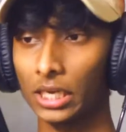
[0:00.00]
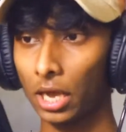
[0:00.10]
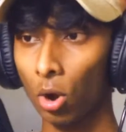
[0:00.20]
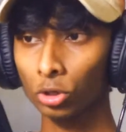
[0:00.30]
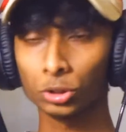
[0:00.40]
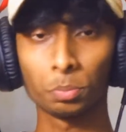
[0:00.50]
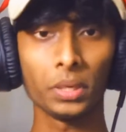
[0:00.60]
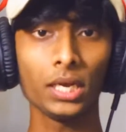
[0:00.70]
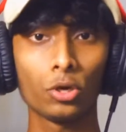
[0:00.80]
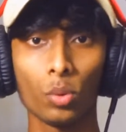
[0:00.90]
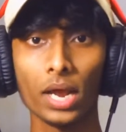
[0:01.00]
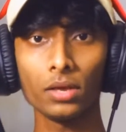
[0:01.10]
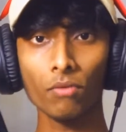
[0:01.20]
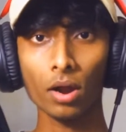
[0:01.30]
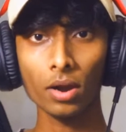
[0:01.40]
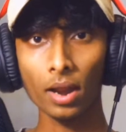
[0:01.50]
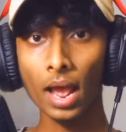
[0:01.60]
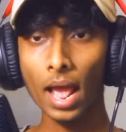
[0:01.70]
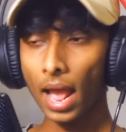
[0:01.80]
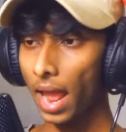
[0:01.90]
she cannot speak to anyone
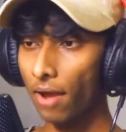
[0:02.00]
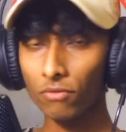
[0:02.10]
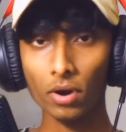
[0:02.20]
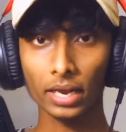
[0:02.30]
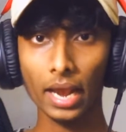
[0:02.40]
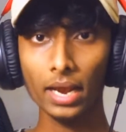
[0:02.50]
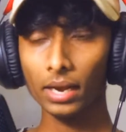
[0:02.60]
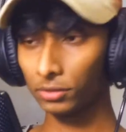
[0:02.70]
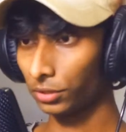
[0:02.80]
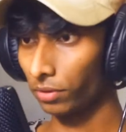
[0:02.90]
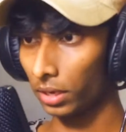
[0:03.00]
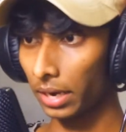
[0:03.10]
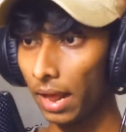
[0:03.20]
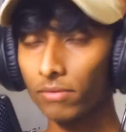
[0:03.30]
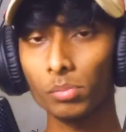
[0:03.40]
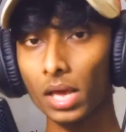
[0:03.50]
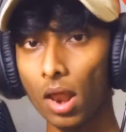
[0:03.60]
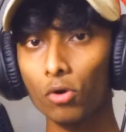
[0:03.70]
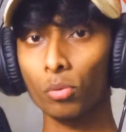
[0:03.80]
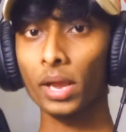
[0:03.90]
ever again. She will never be
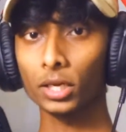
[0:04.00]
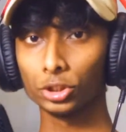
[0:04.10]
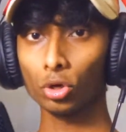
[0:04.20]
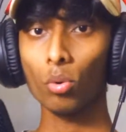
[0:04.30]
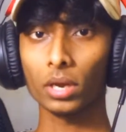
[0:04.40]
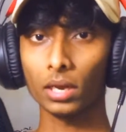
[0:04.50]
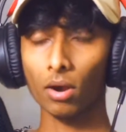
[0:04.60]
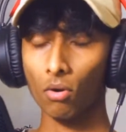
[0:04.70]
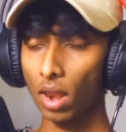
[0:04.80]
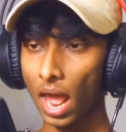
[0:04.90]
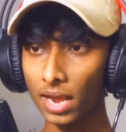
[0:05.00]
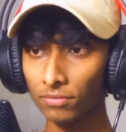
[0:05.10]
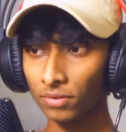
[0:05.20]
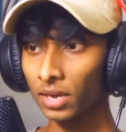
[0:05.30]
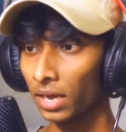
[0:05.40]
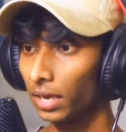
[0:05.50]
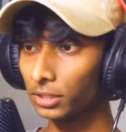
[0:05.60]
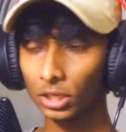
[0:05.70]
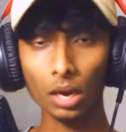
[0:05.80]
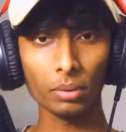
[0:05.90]
allowed to make a joke in her life.
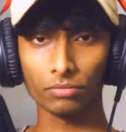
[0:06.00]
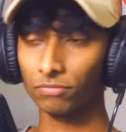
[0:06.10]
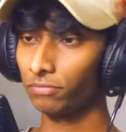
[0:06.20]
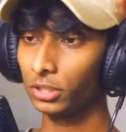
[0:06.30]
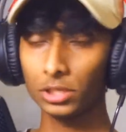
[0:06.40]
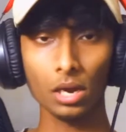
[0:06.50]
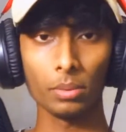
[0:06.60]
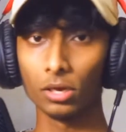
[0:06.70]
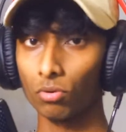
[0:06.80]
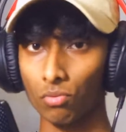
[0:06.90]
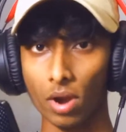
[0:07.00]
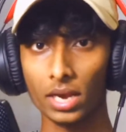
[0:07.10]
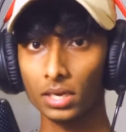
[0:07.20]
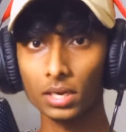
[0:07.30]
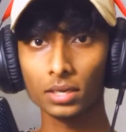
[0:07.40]
It's gonna be great.